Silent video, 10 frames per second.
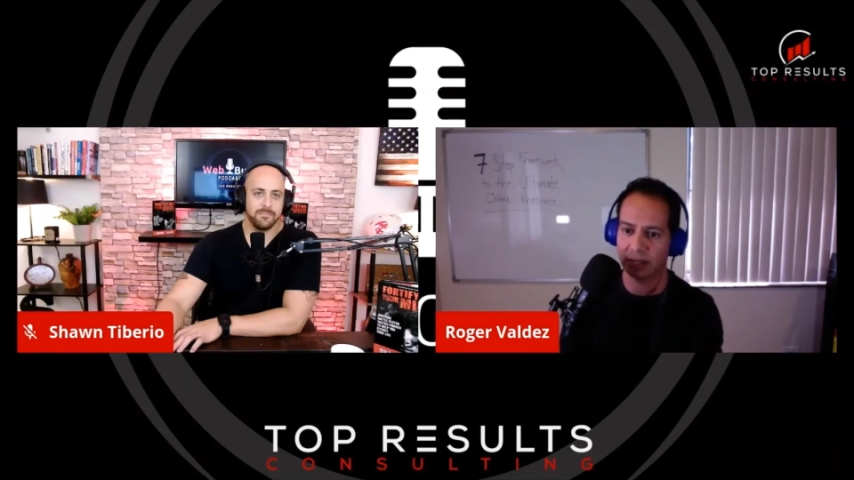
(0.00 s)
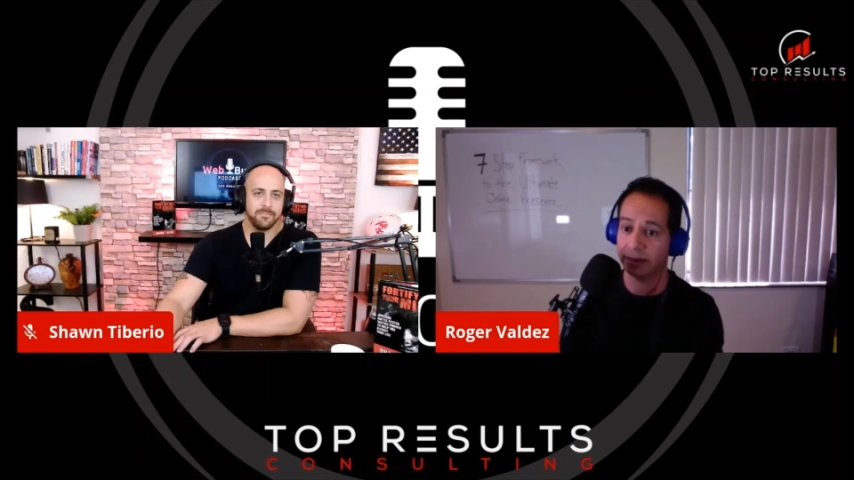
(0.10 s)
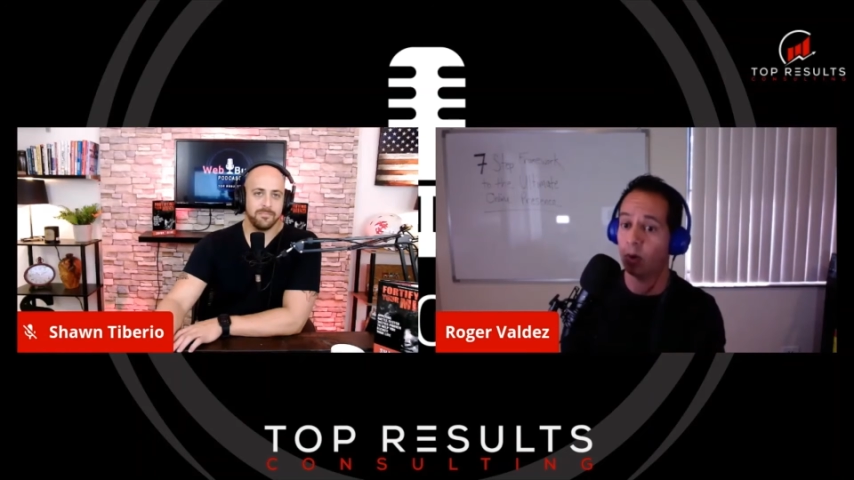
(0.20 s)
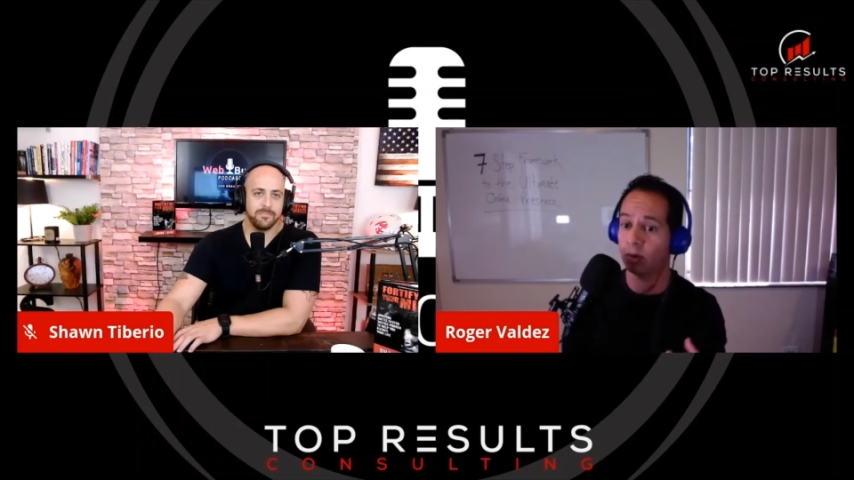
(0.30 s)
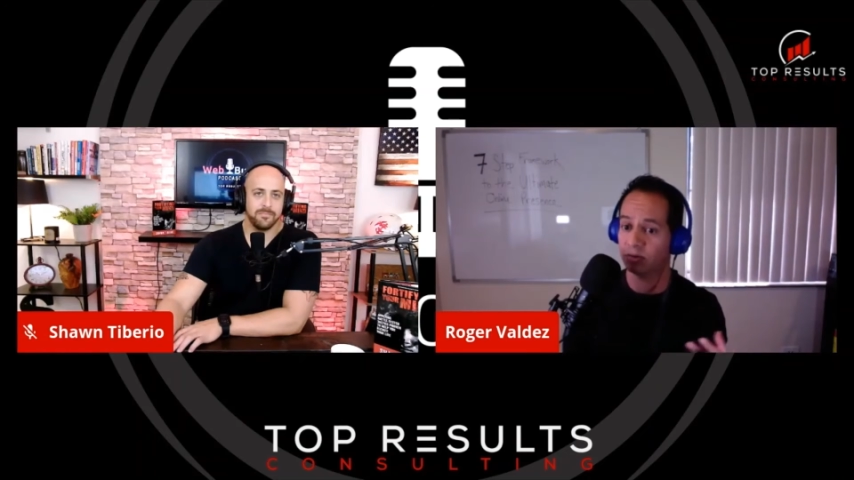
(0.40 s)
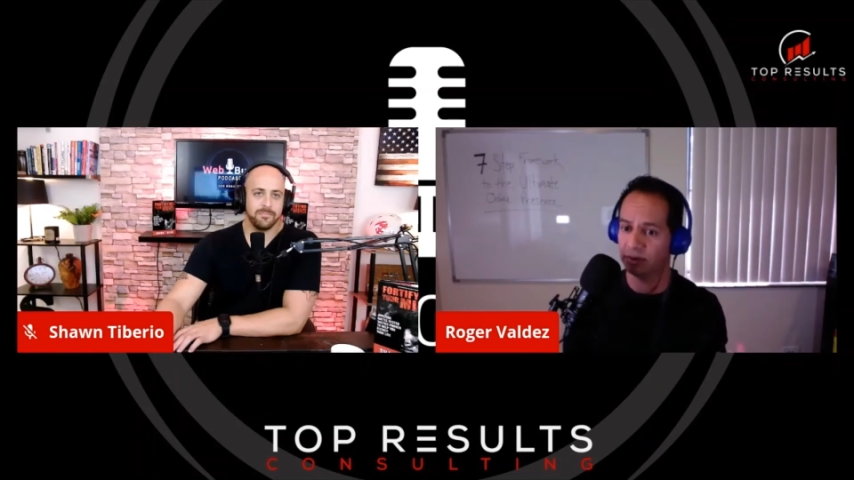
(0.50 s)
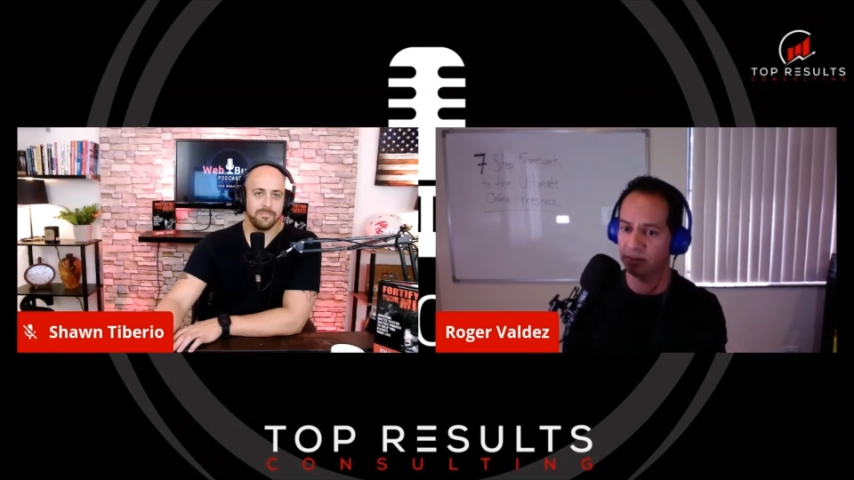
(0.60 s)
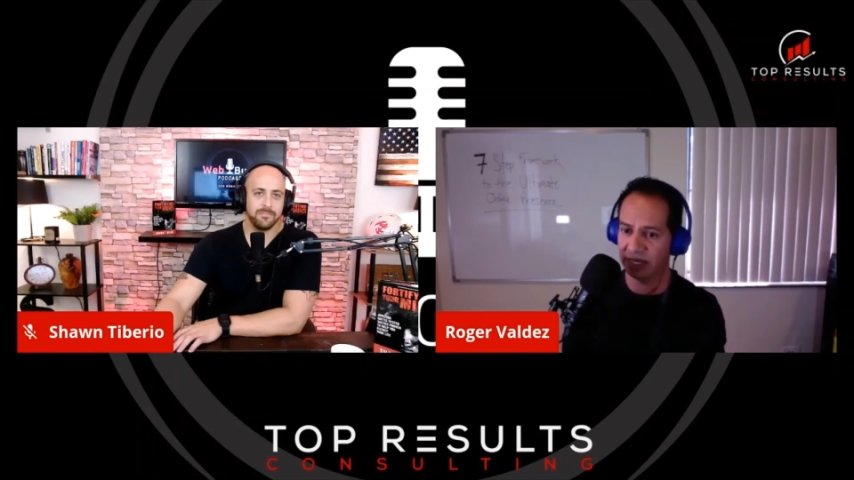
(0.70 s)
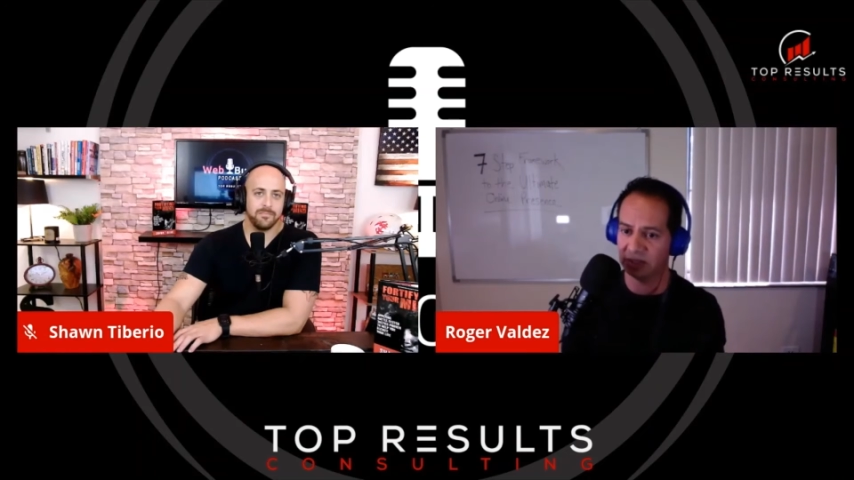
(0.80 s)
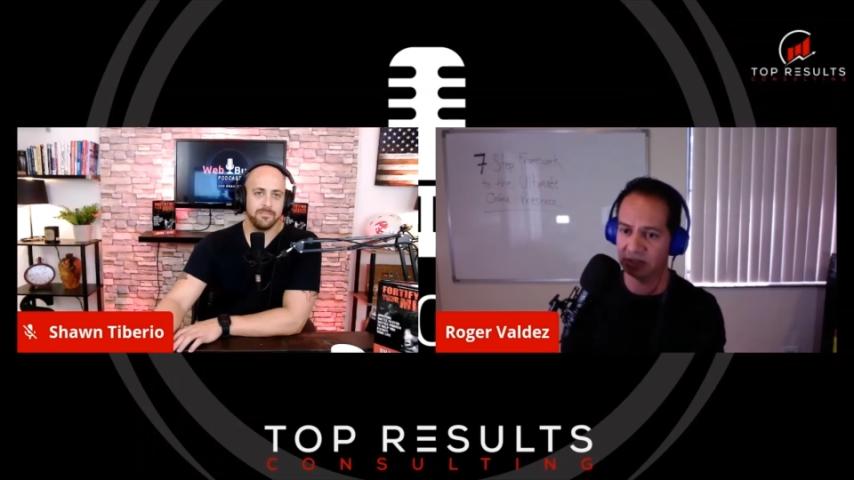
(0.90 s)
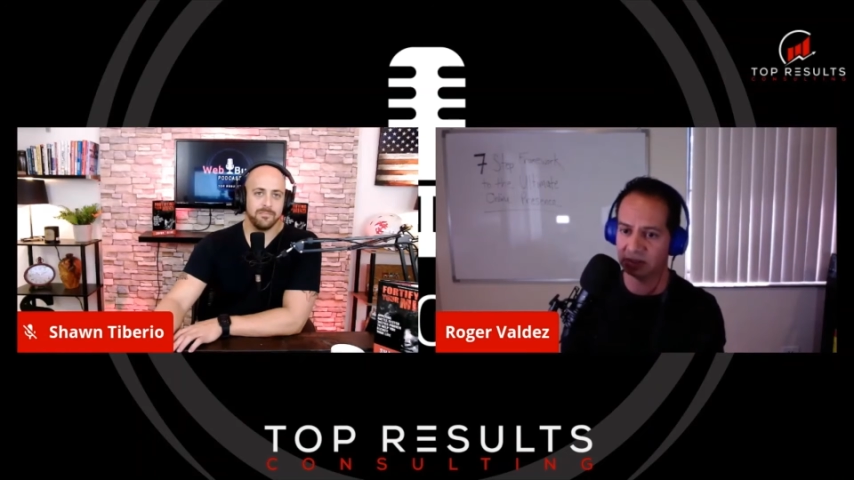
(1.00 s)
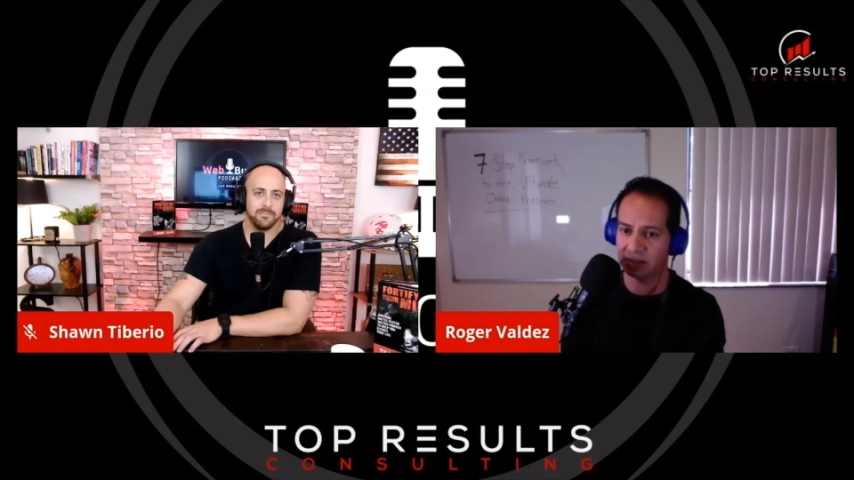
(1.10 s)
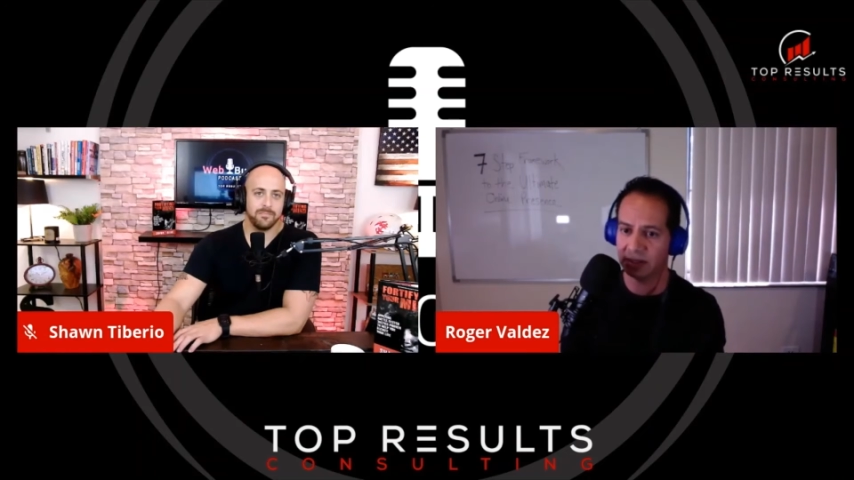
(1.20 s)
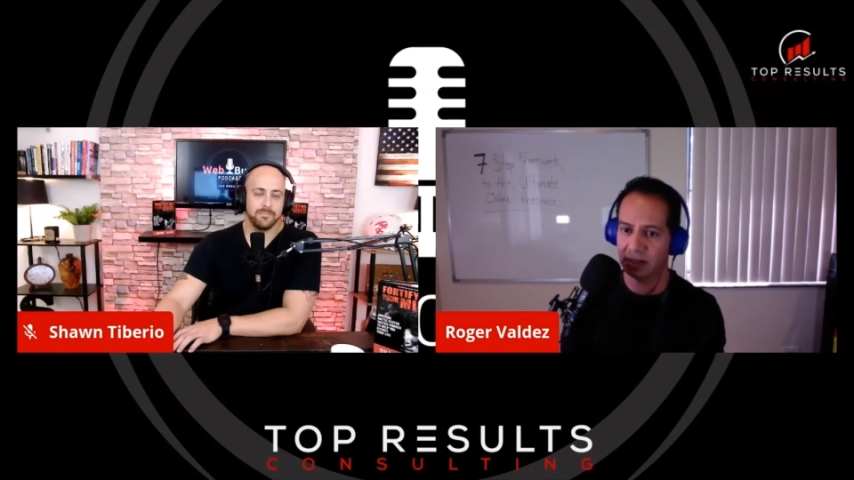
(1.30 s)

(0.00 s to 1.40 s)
like Orphan Pages.